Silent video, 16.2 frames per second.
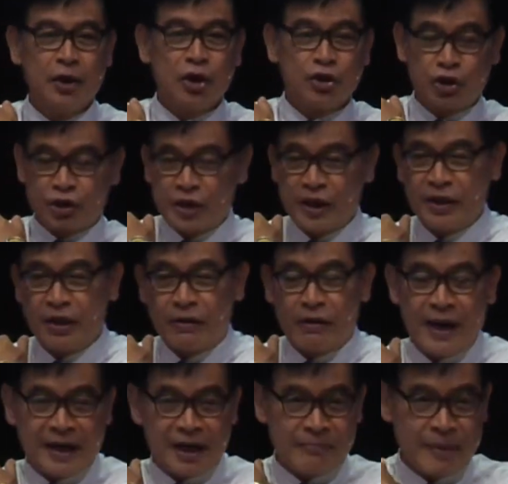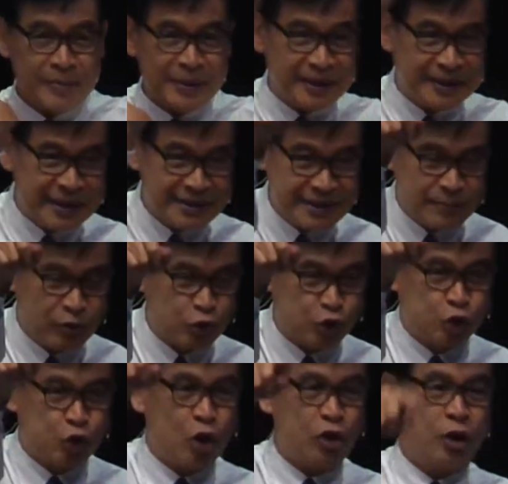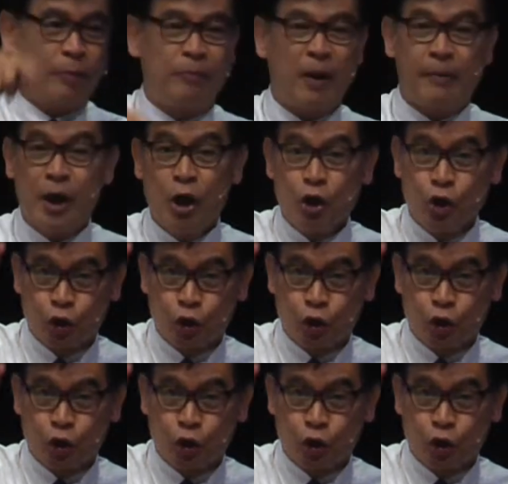she turned around. I can't remember, the guy's name was John or Bob.